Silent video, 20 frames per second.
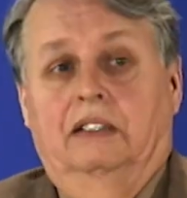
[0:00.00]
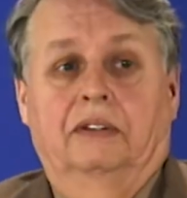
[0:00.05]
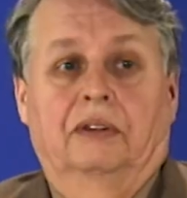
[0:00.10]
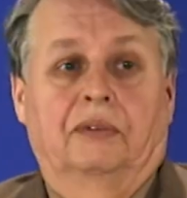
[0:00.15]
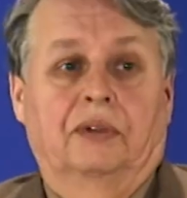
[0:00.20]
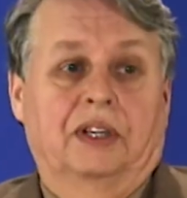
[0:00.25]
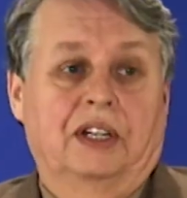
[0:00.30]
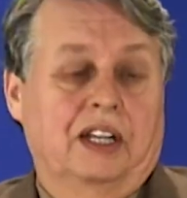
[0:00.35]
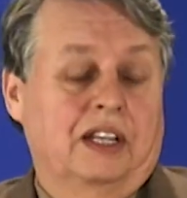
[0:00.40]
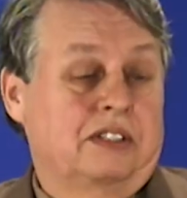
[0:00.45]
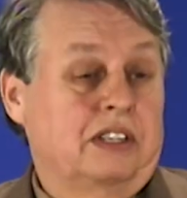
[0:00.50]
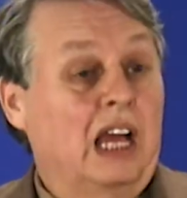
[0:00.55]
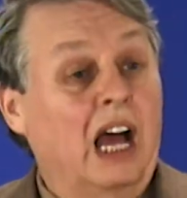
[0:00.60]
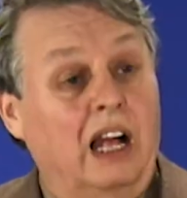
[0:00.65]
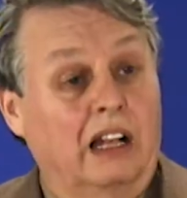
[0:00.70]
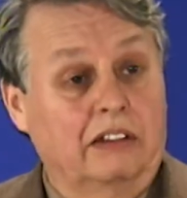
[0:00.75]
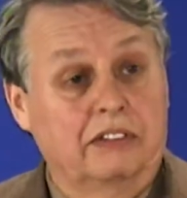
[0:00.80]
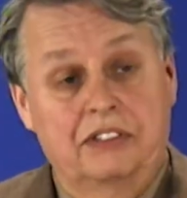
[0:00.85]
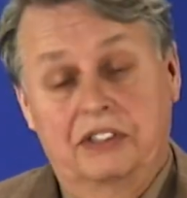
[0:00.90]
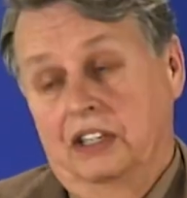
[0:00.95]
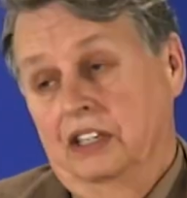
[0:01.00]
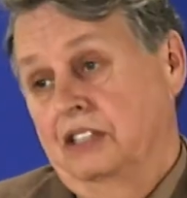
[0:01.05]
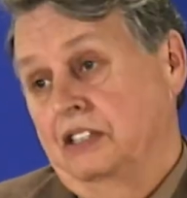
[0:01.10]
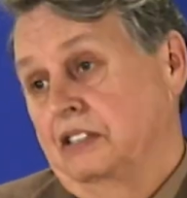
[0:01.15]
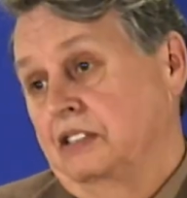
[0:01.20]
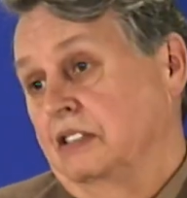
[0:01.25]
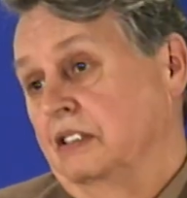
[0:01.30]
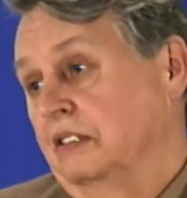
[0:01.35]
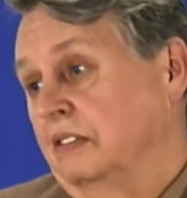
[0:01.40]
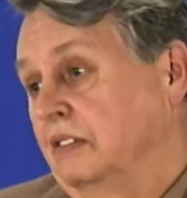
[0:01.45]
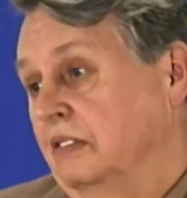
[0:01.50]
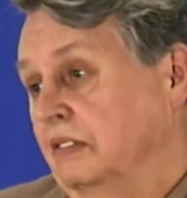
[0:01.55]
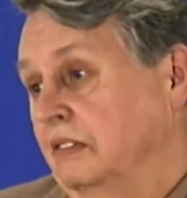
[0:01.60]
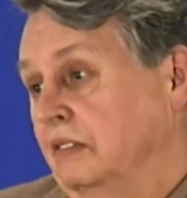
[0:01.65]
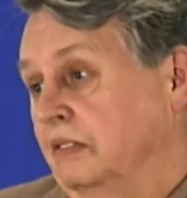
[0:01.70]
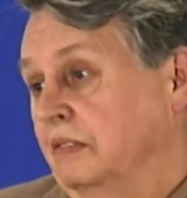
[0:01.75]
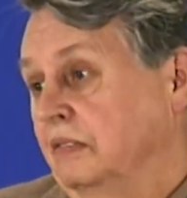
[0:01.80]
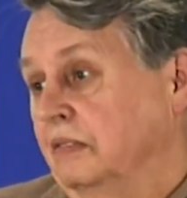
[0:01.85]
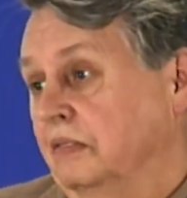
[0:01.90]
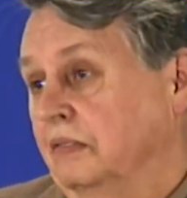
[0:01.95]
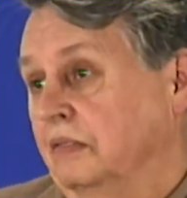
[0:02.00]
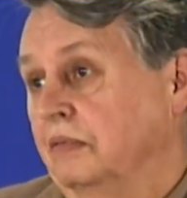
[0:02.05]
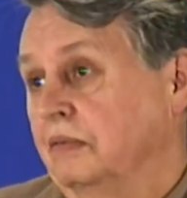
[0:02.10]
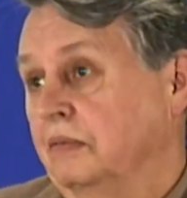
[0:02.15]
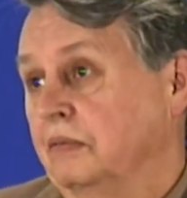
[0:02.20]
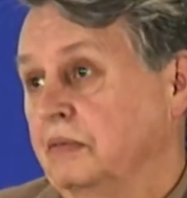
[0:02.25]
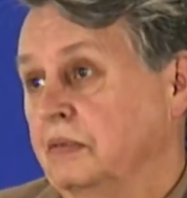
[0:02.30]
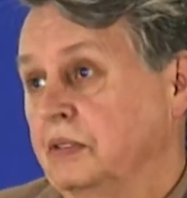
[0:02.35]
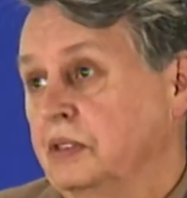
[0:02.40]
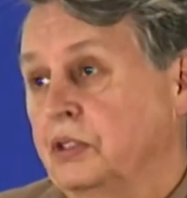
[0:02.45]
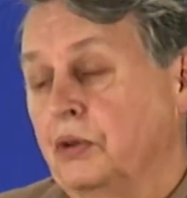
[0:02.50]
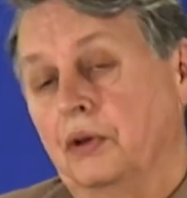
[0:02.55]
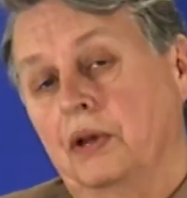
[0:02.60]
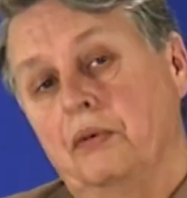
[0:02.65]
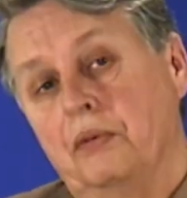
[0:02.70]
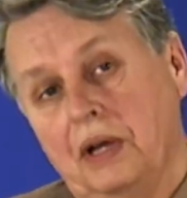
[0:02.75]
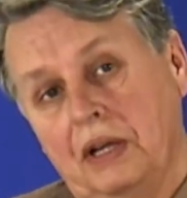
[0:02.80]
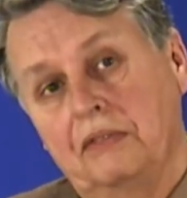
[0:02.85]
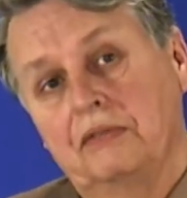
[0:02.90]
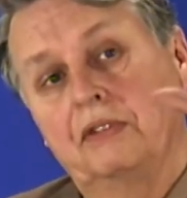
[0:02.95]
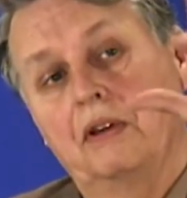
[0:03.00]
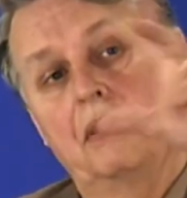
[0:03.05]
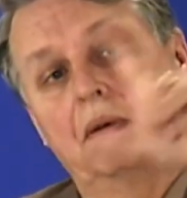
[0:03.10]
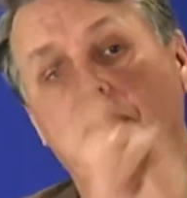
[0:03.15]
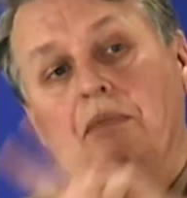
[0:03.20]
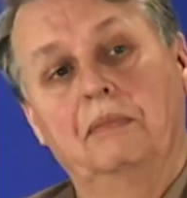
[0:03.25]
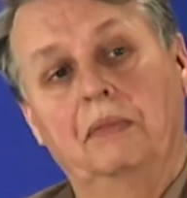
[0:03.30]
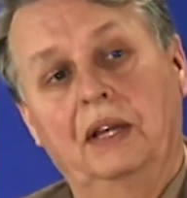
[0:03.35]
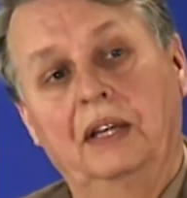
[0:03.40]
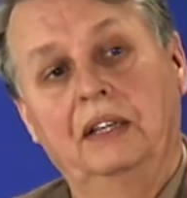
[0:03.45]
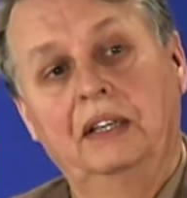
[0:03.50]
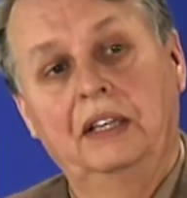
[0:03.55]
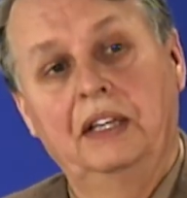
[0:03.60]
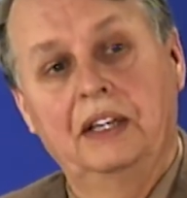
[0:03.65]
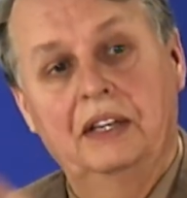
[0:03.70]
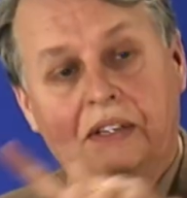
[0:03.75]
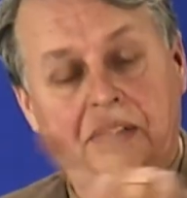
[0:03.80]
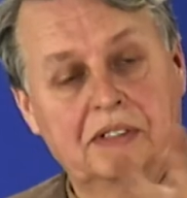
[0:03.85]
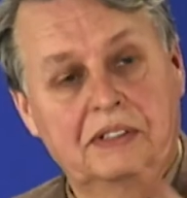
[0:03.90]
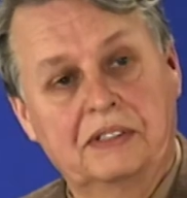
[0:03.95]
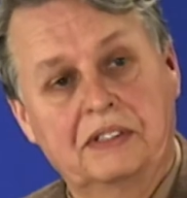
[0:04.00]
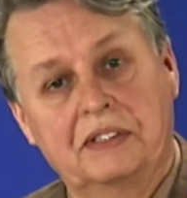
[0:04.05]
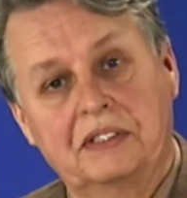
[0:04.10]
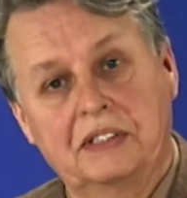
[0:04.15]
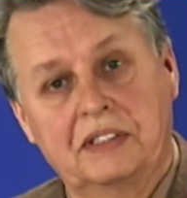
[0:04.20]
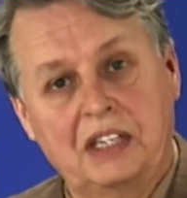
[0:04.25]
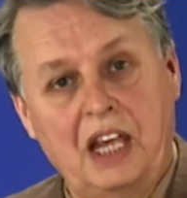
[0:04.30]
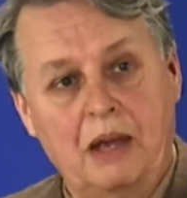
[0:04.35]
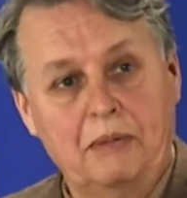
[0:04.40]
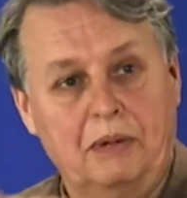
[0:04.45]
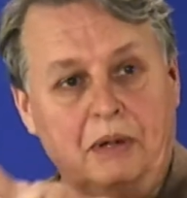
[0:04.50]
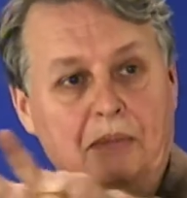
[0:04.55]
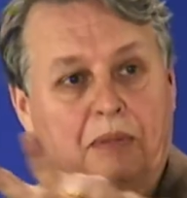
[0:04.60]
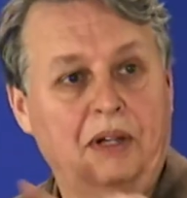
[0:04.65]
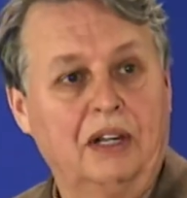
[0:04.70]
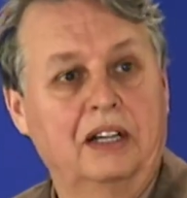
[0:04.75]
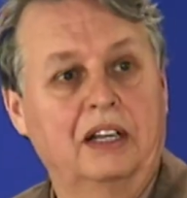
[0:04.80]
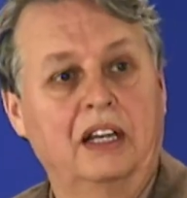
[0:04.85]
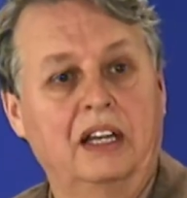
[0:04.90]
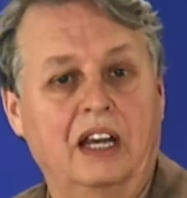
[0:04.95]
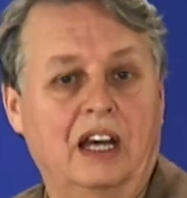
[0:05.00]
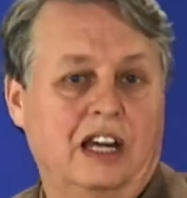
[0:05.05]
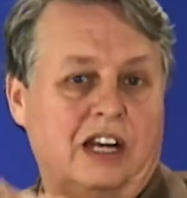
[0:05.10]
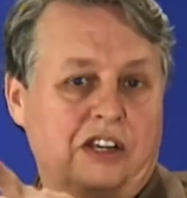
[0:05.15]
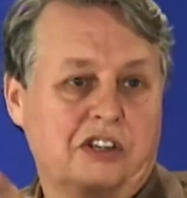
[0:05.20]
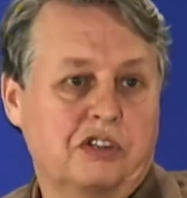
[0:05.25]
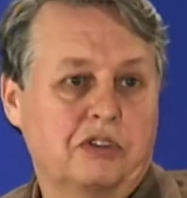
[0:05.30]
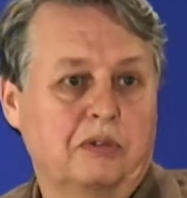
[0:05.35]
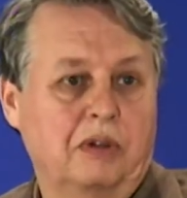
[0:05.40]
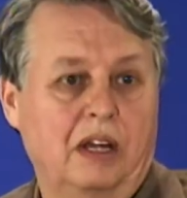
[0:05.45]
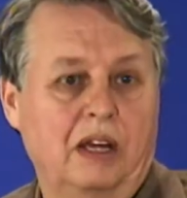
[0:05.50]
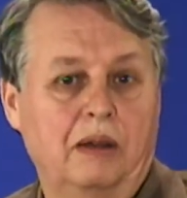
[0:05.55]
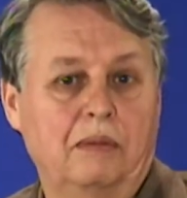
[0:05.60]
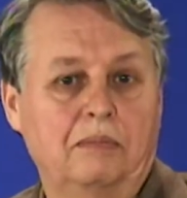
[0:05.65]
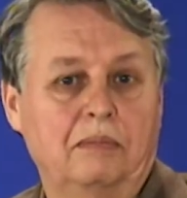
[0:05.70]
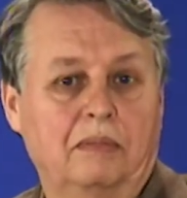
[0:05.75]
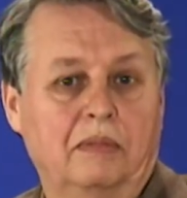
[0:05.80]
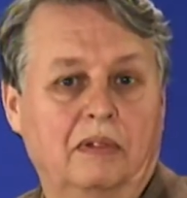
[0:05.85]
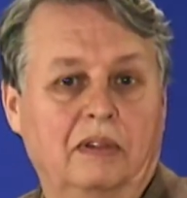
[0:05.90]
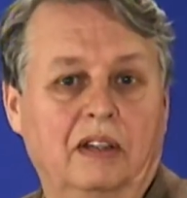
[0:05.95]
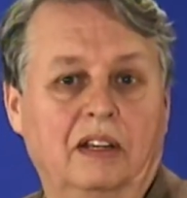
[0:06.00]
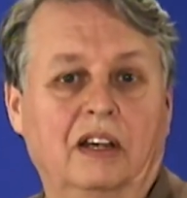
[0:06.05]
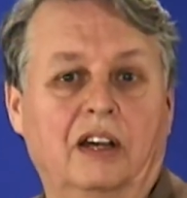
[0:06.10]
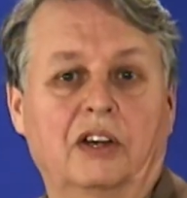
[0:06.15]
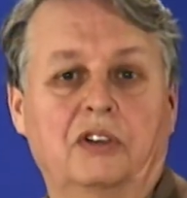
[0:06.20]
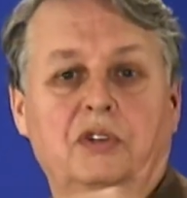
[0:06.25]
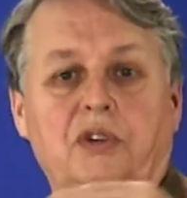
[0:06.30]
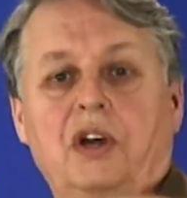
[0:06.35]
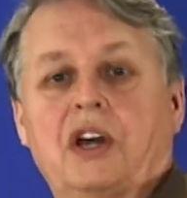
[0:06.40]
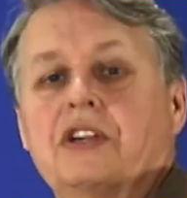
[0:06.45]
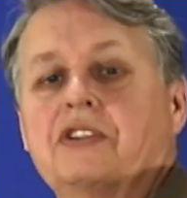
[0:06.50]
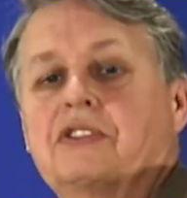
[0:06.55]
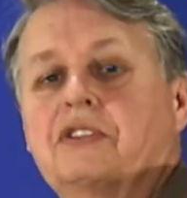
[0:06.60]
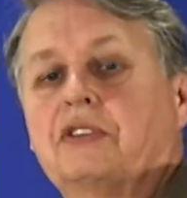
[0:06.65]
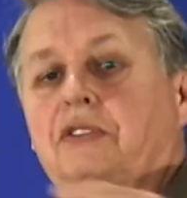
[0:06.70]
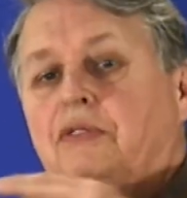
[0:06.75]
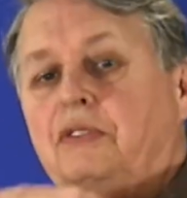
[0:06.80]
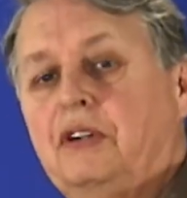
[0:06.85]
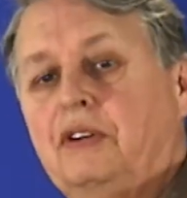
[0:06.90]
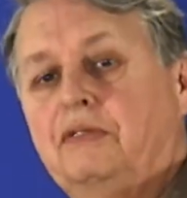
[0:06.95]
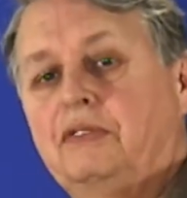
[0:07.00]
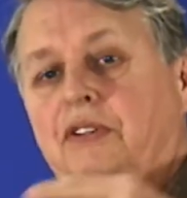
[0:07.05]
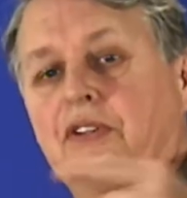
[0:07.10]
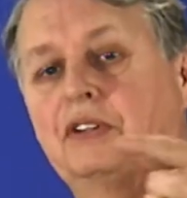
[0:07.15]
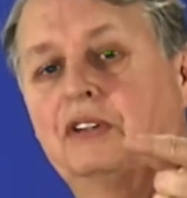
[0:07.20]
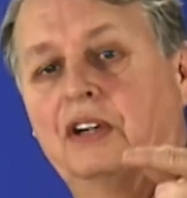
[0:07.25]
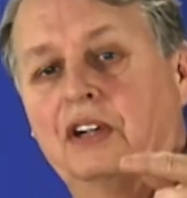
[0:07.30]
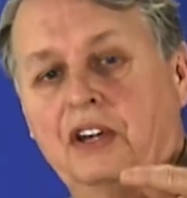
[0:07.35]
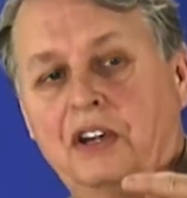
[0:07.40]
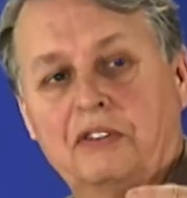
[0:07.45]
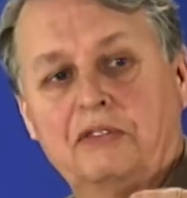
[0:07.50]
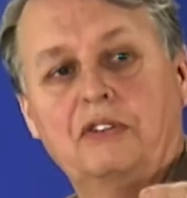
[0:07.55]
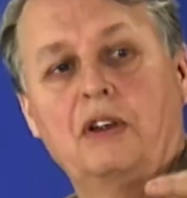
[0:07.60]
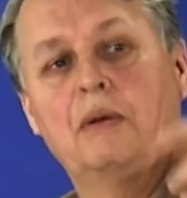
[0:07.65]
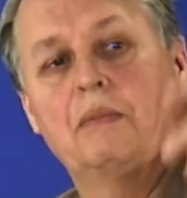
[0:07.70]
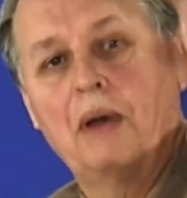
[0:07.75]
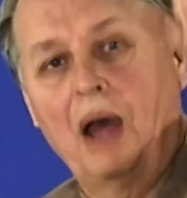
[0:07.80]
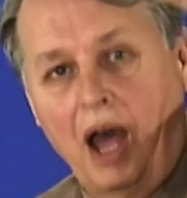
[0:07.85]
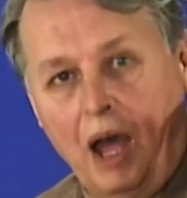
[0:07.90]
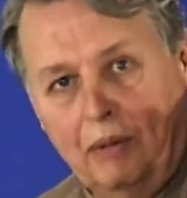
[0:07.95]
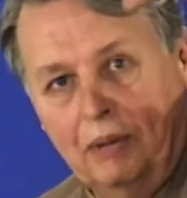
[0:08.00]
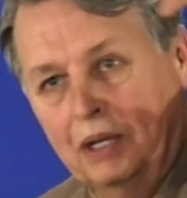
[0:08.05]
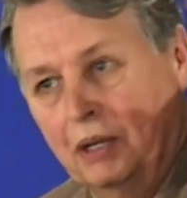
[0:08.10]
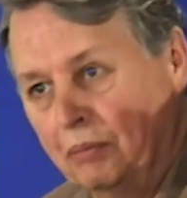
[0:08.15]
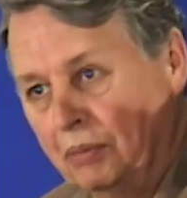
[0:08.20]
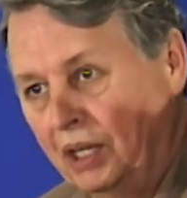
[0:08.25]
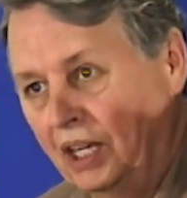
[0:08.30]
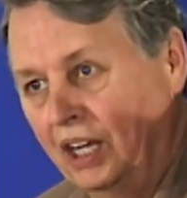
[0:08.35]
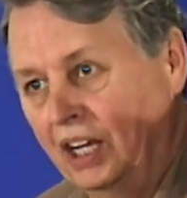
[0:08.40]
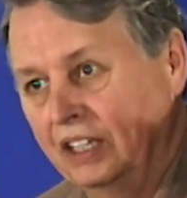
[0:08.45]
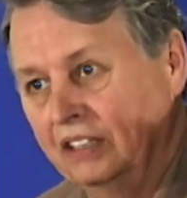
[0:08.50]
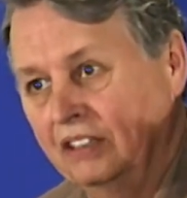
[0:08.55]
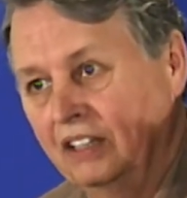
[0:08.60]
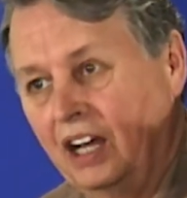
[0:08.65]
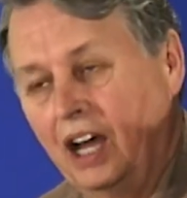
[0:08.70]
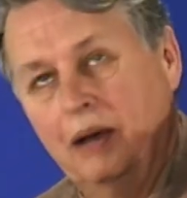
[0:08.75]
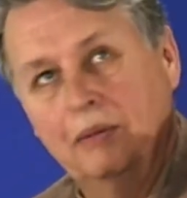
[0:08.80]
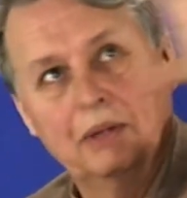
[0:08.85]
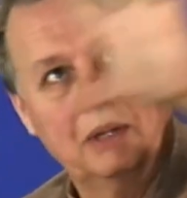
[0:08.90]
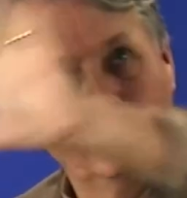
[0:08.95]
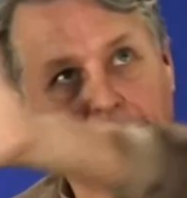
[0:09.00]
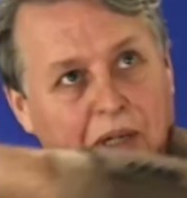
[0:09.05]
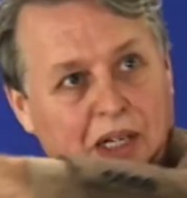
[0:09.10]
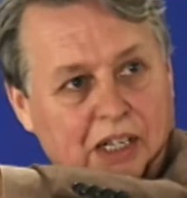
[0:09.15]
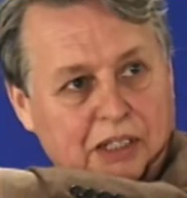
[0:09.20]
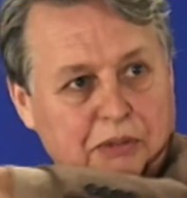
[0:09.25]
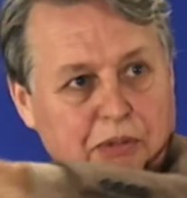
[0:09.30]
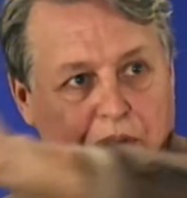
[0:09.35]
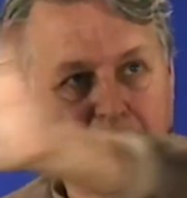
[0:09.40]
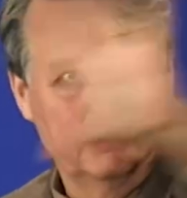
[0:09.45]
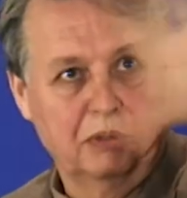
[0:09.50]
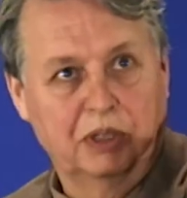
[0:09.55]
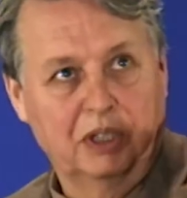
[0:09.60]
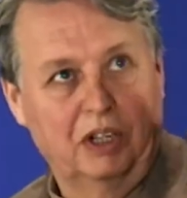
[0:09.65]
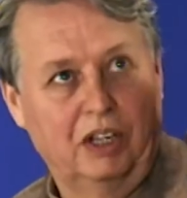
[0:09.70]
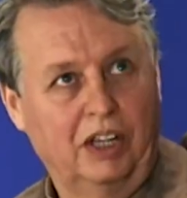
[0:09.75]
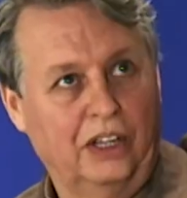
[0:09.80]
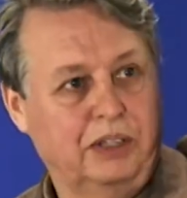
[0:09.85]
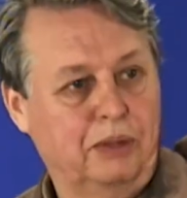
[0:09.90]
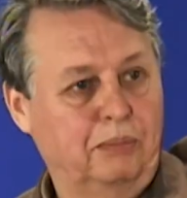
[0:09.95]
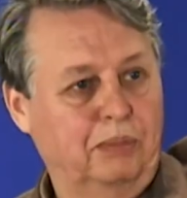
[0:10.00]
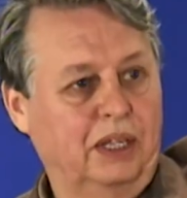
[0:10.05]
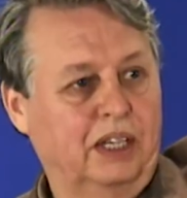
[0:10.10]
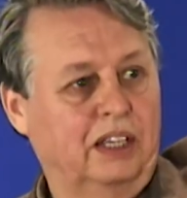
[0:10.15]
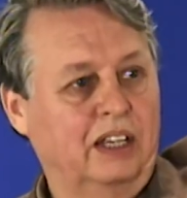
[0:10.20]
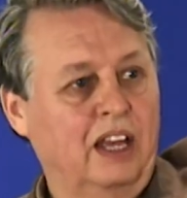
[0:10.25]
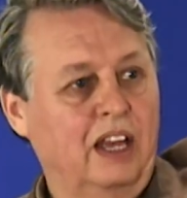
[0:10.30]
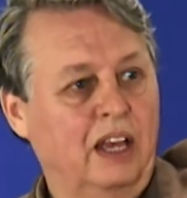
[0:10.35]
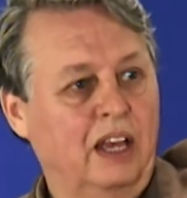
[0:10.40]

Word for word: we're going to challenge this. So he went from his Sabarmati ashram across the river from Ahmedabad. Ahmedabad was where all the big